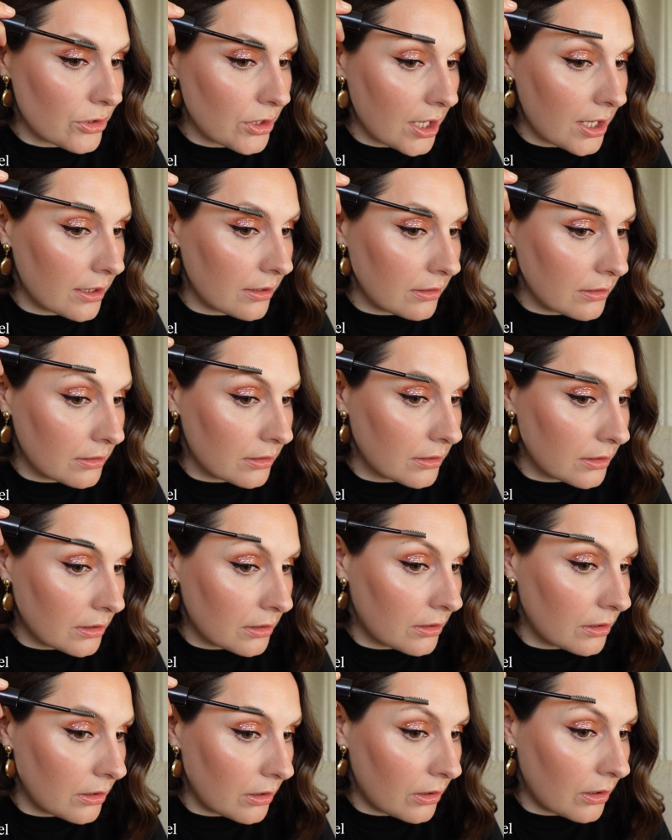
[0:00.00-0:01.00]
gel
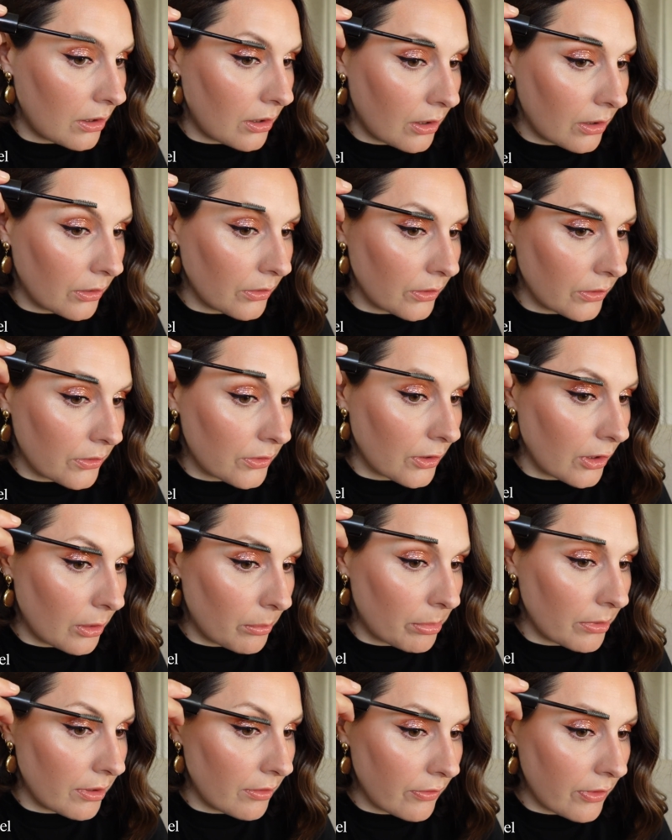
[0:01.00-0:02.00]
on
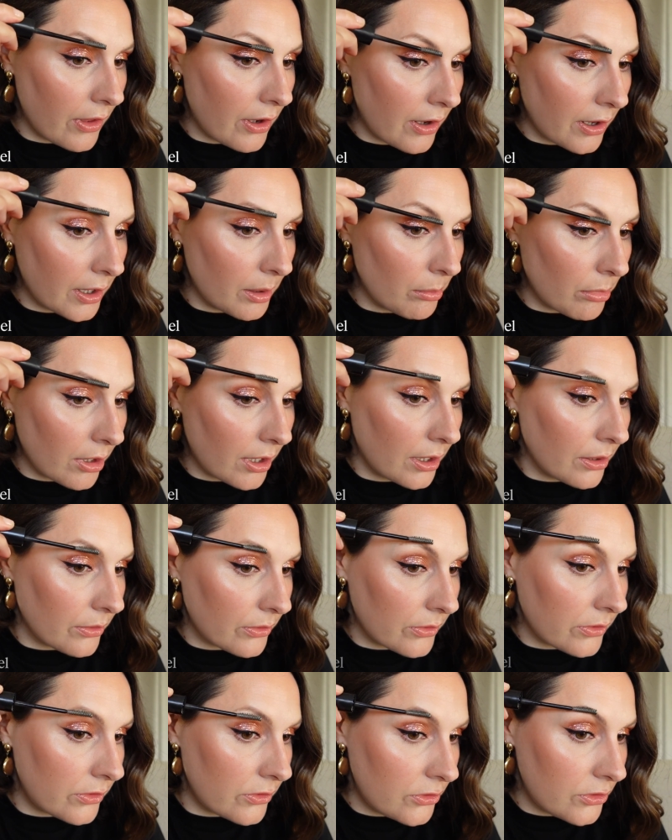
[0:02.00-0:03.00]
top of the
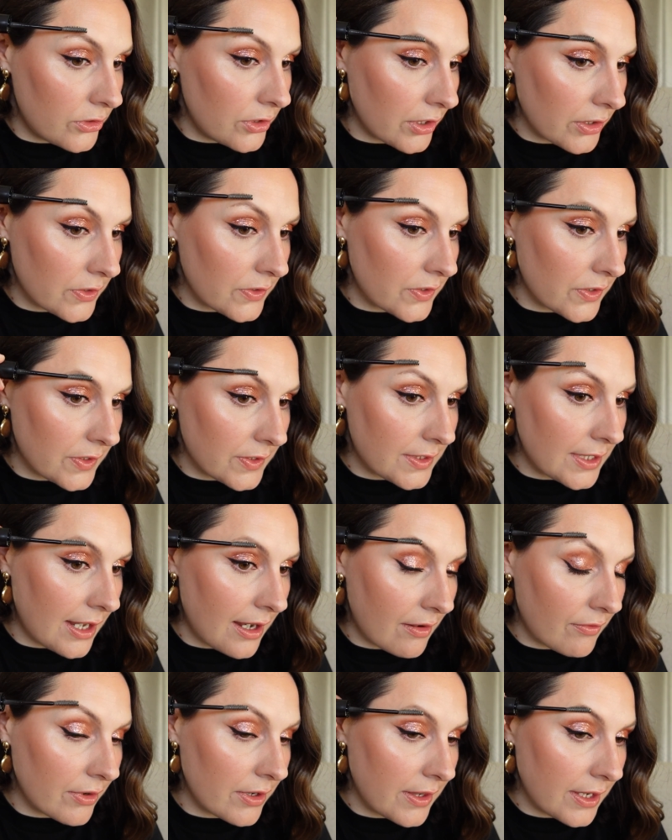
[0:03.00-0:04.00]
eyebrows just to set
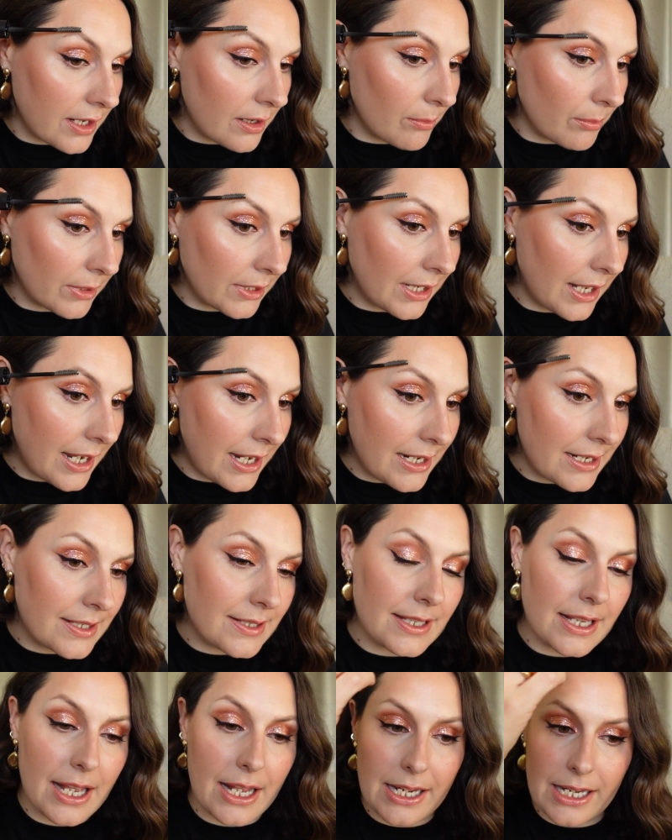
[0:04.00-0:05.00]
everything in
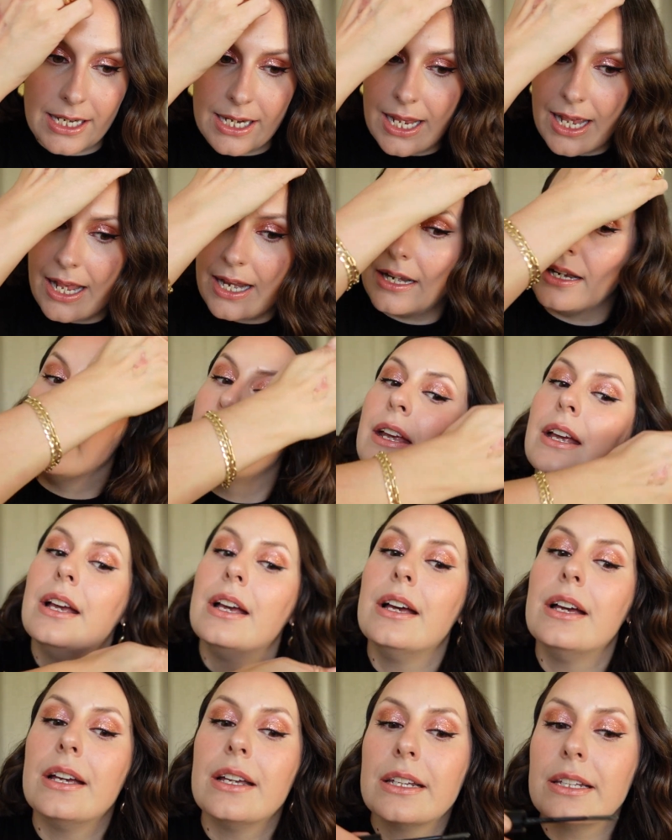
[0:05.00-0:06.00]
place and again
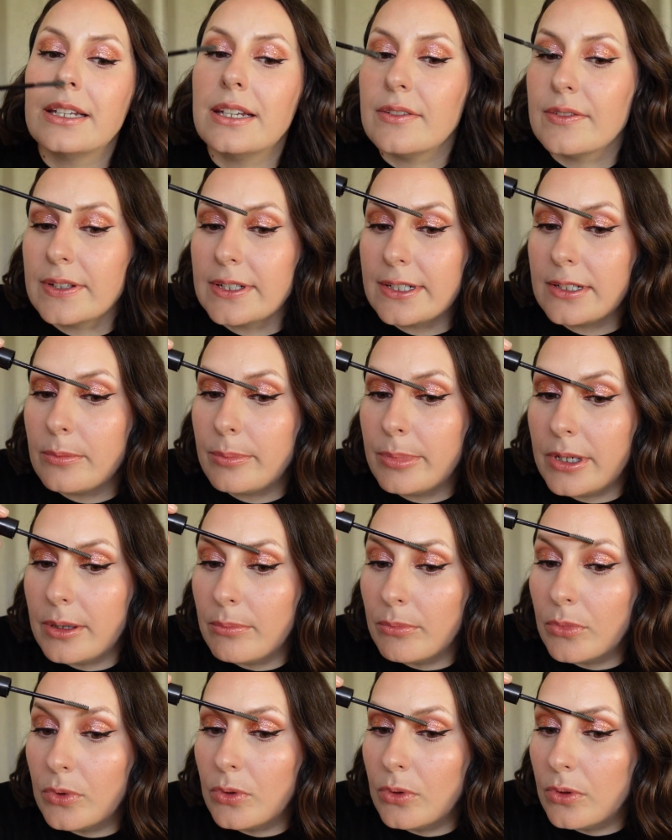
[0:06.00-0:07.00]
give a little bit
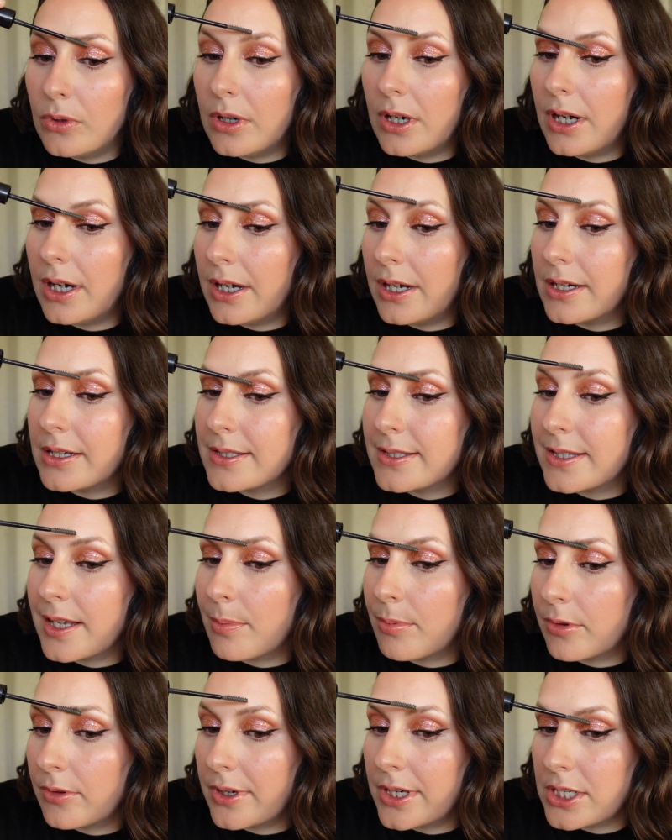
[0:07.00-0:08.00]
more
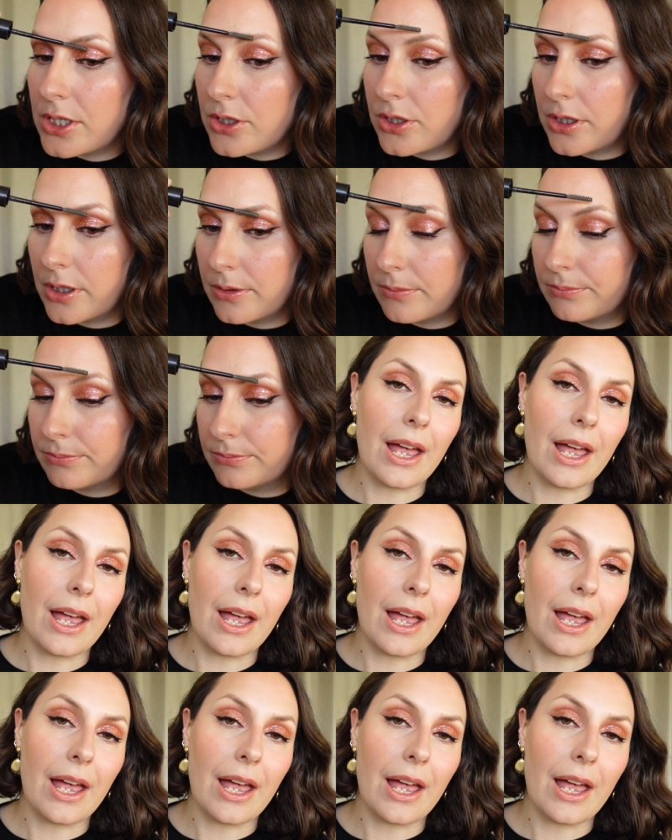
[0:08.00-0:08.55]
separation.